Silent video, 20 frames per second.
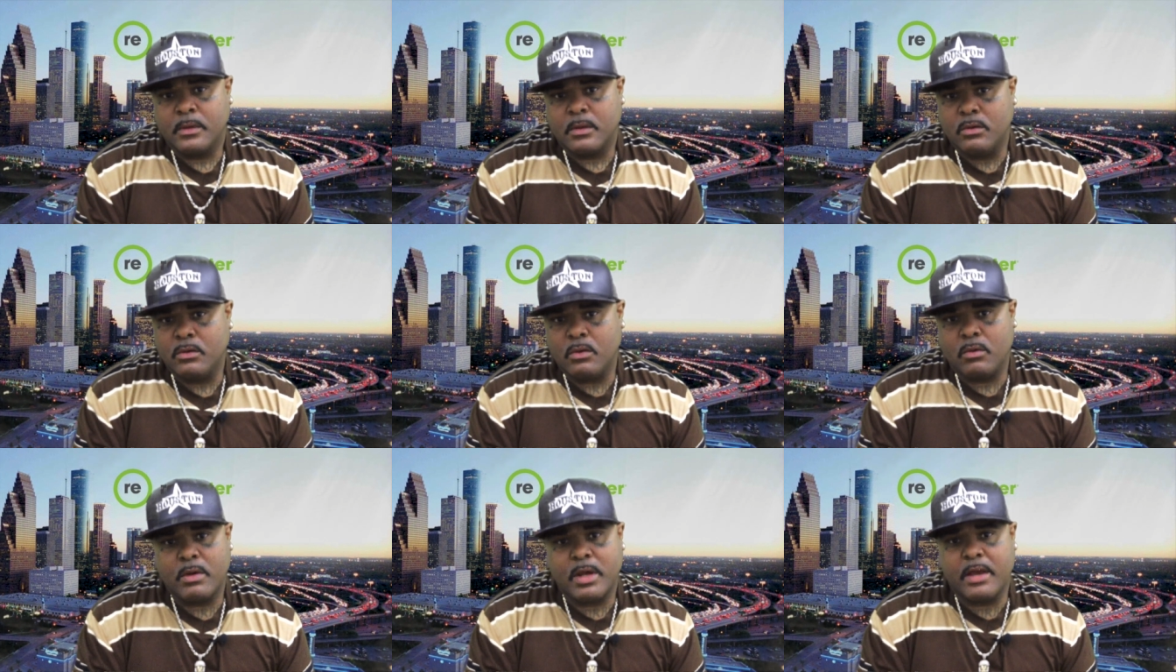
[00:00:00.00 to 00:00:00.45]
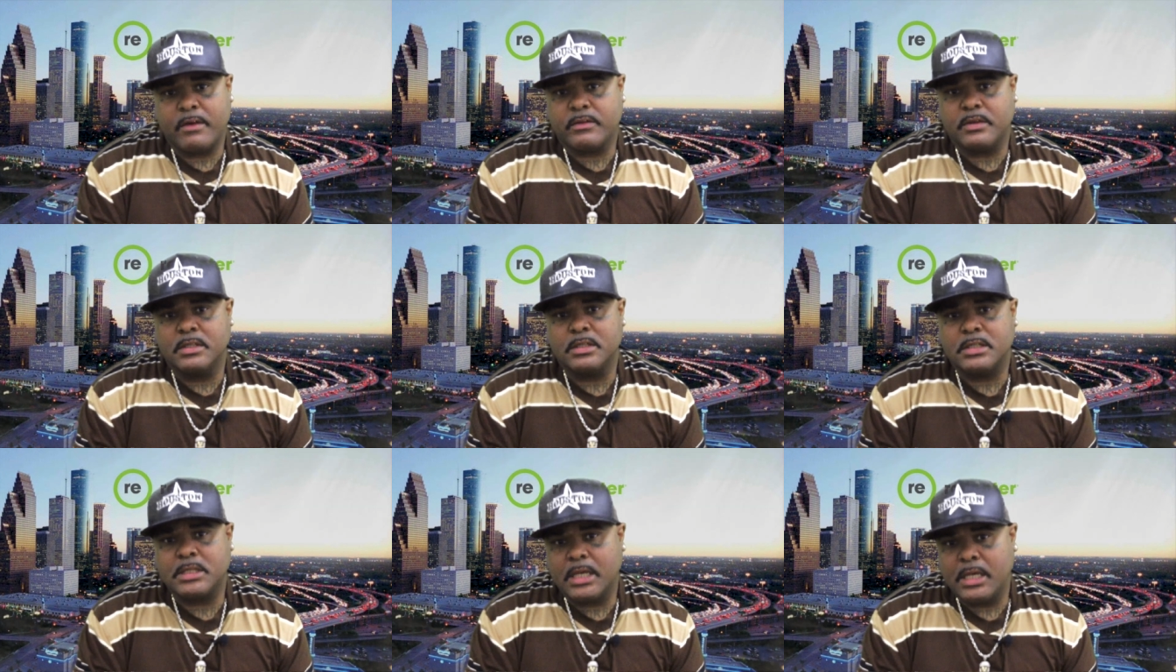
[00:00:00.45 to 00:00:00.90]
You don't
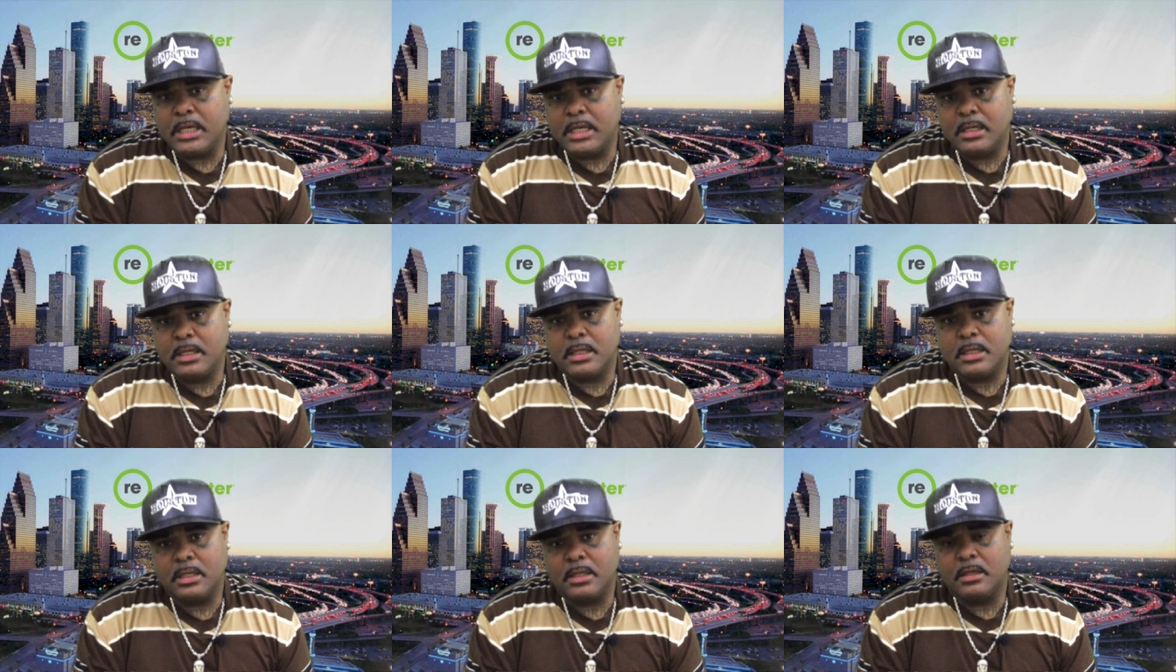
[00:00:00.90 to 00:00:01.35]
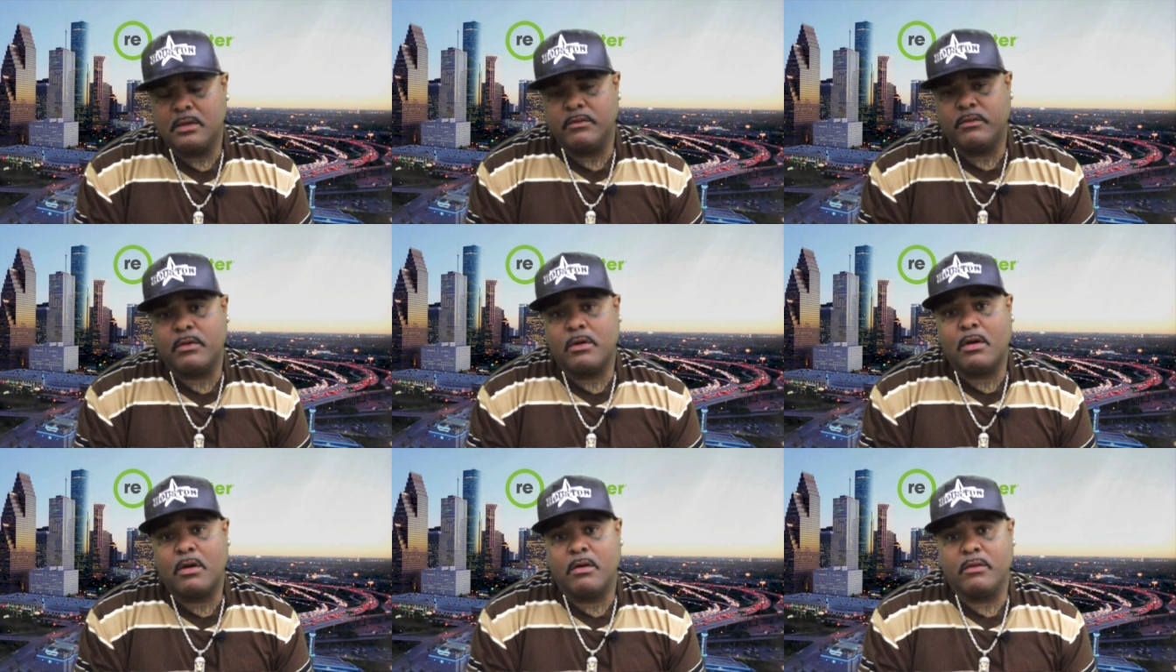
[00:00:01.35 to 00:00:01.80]
have to stay
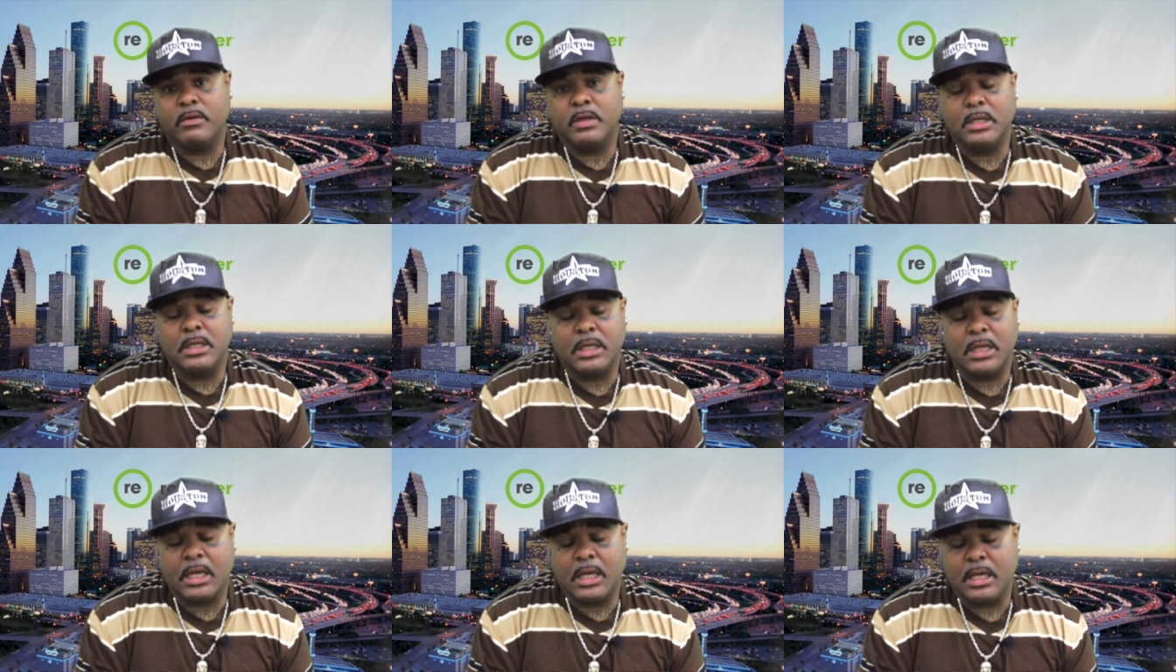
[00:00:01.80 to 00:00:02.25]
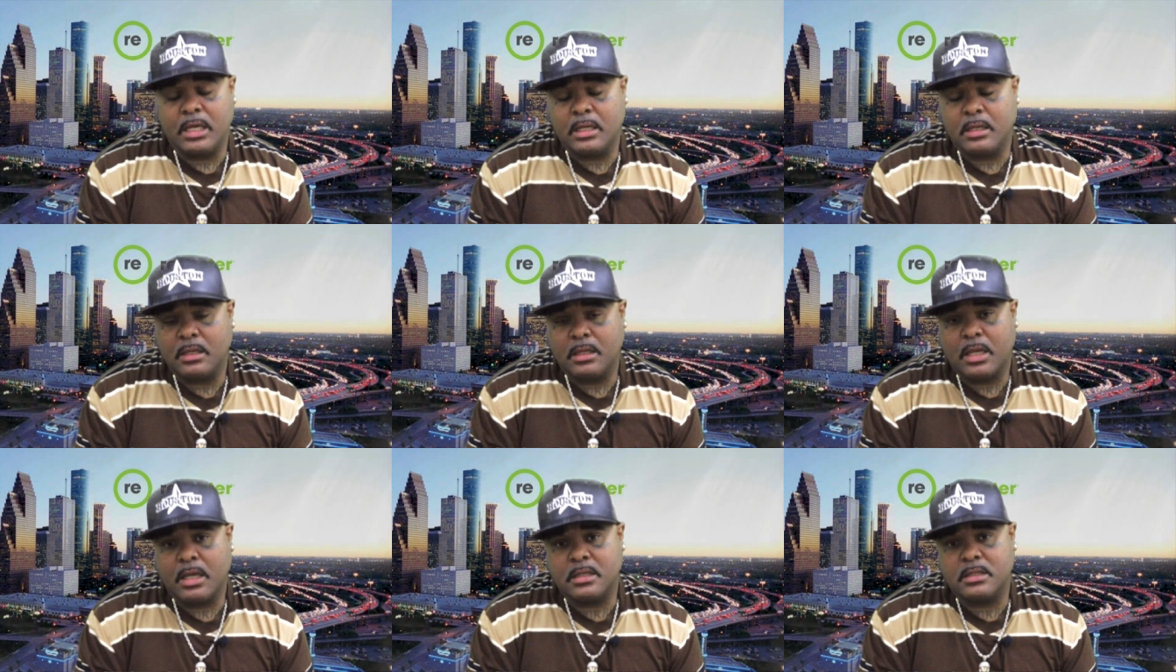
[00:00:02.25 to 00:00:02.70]
involved in
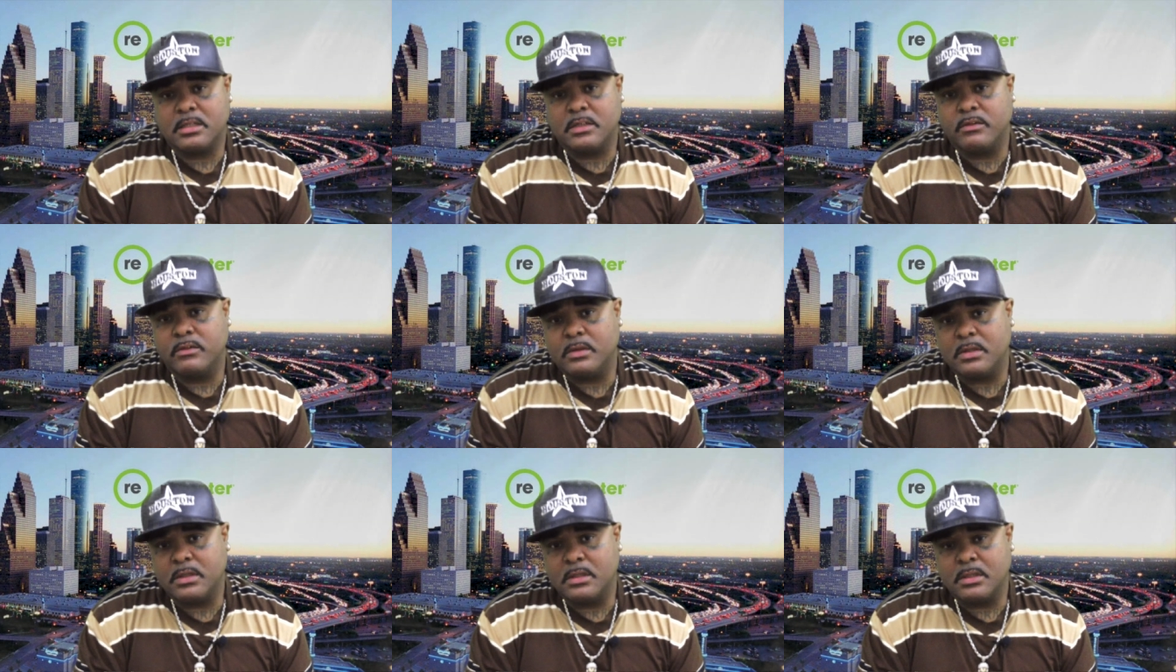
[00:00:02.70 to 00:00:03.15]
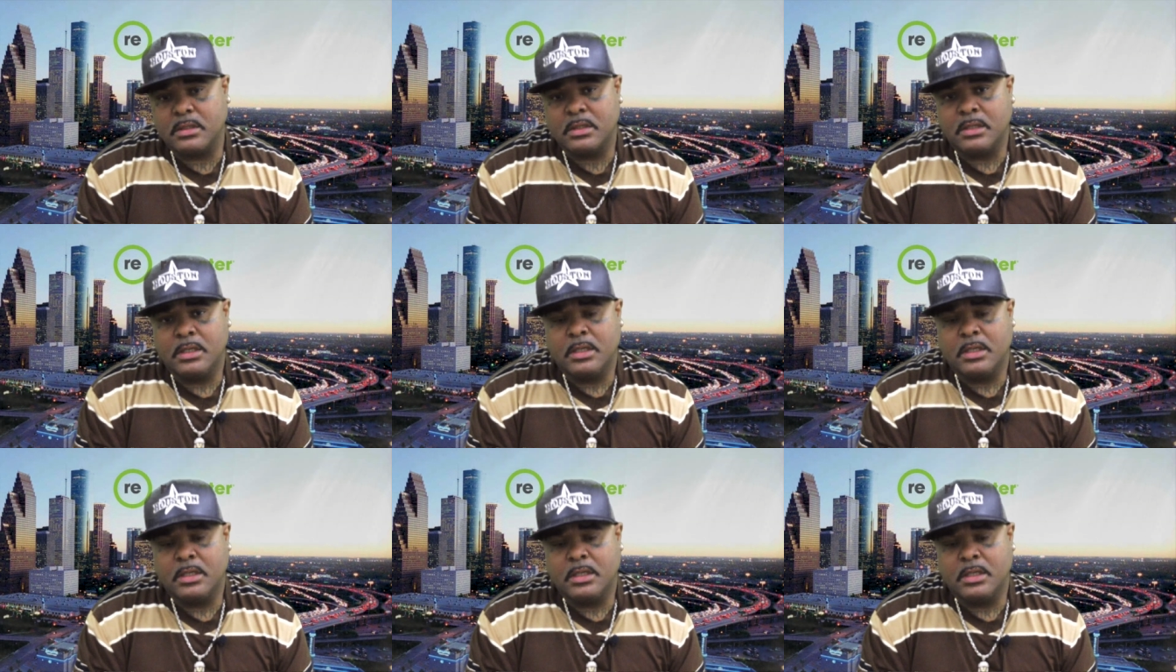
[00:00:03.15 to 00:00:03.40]
gang activity.